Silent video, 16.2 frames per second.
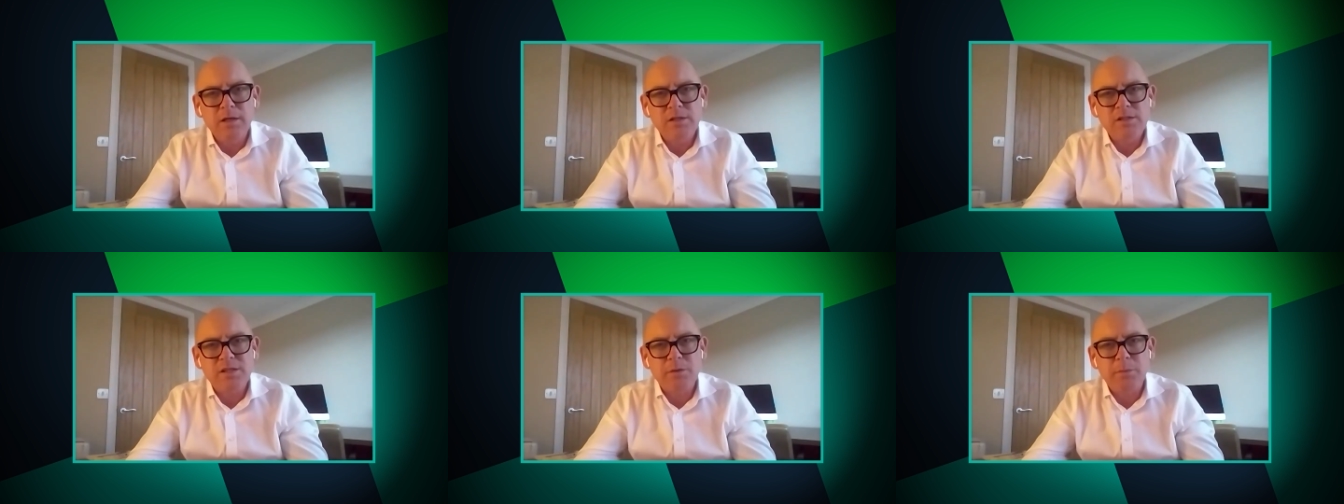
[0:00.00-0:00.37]

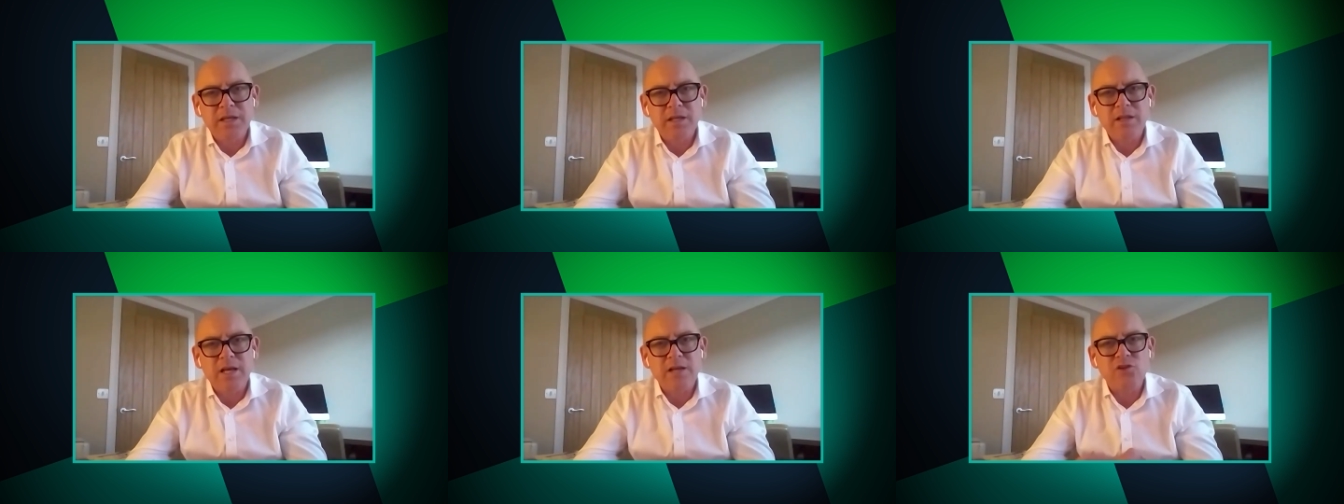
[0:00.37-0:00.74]
so we
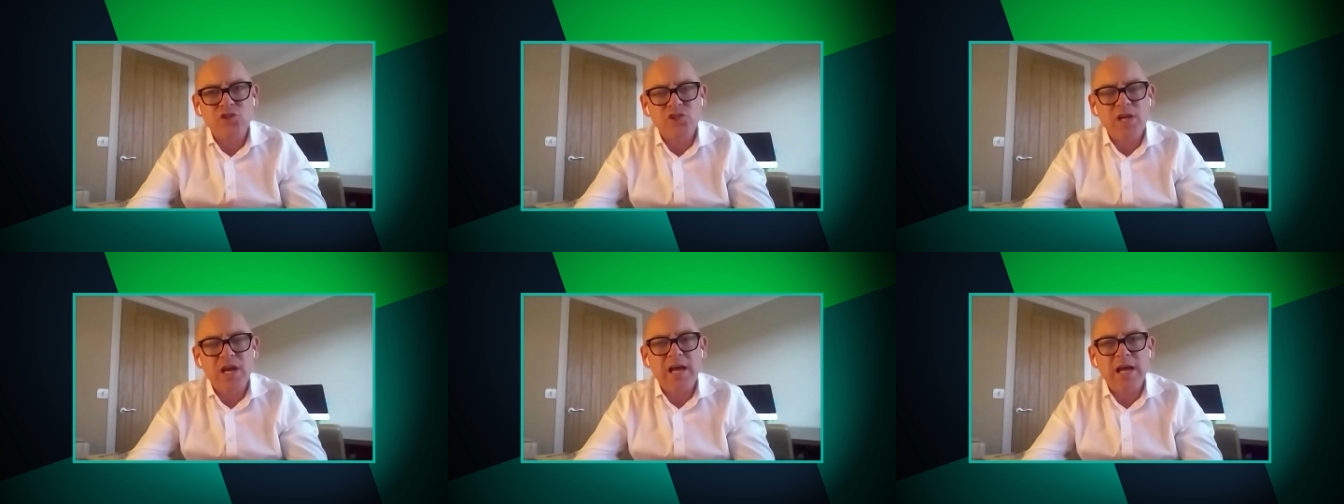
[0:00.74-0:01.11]
can then
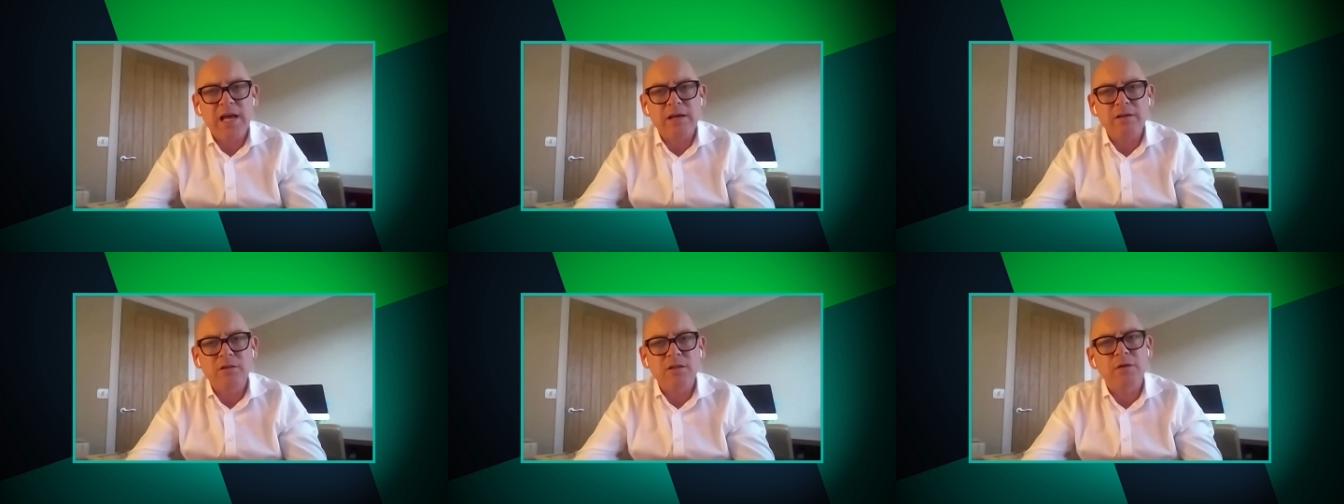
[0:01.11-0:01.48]

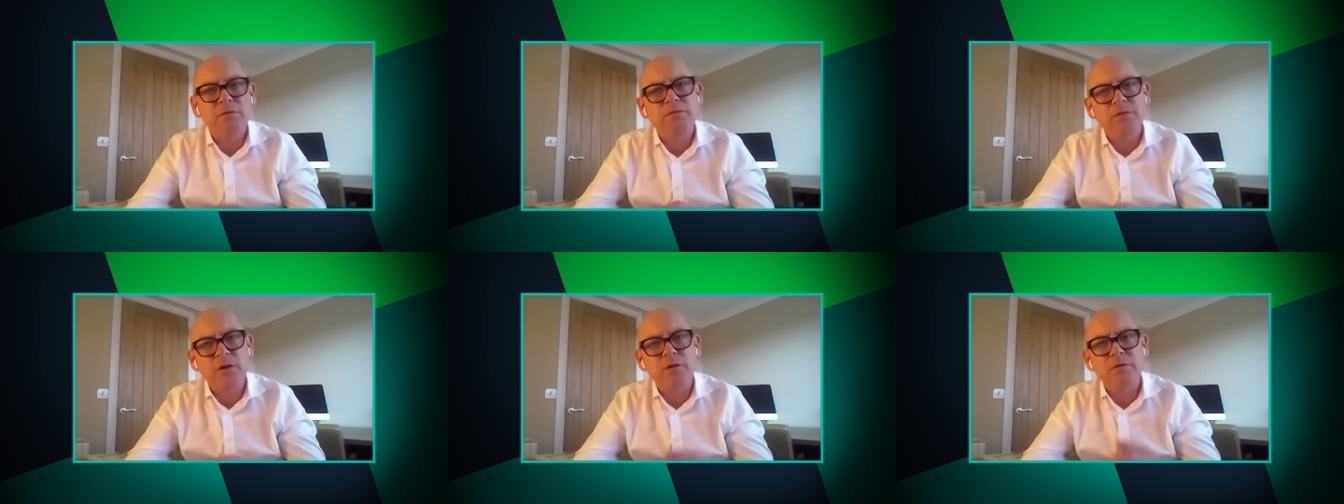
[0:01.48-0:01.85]
share the
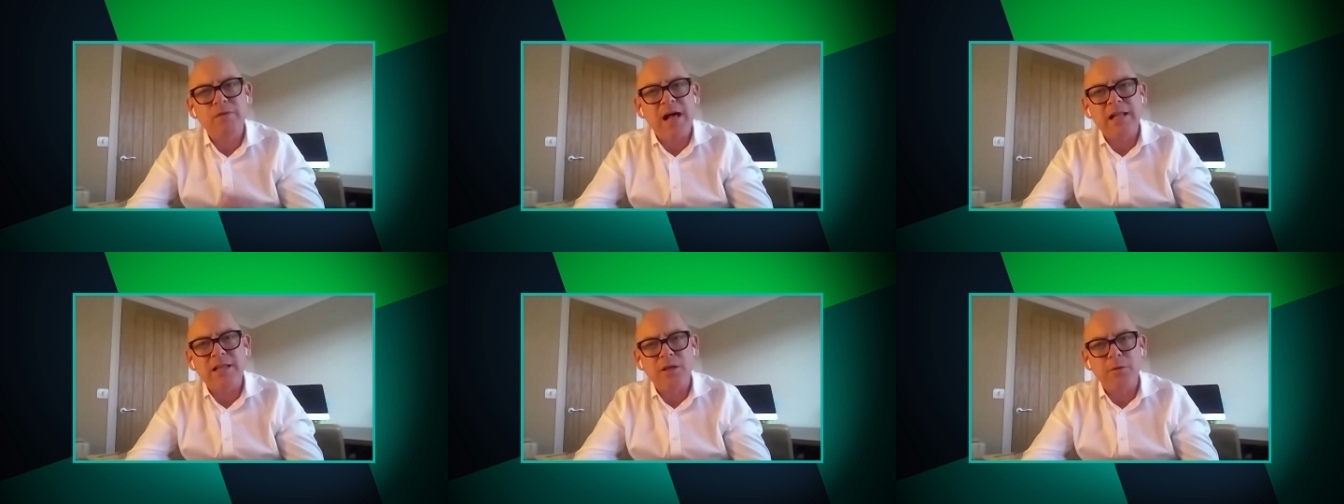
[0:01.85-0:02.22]
full
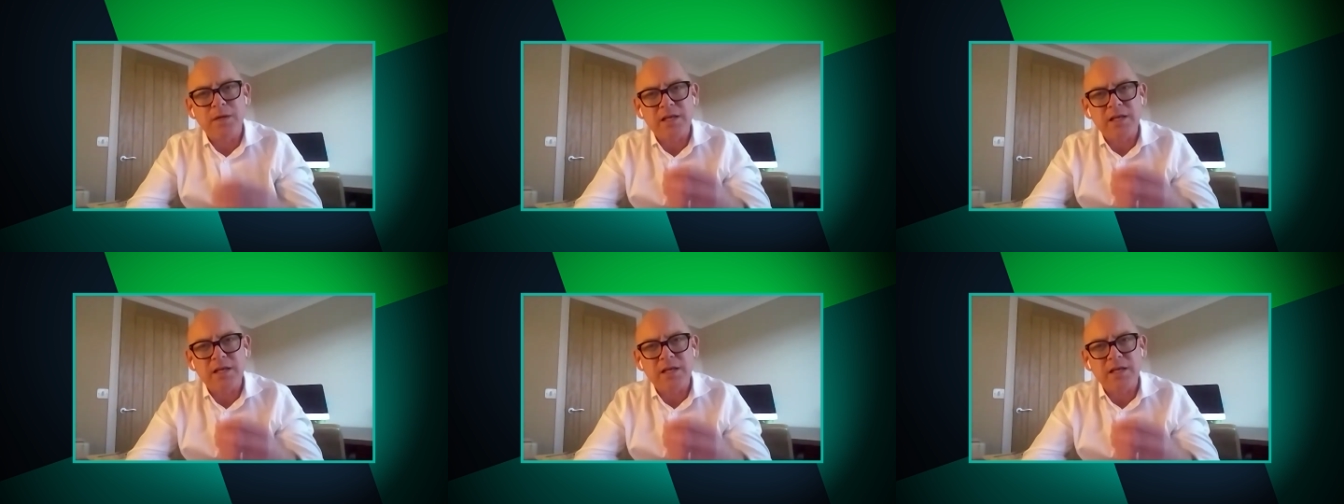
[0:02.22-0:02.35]
value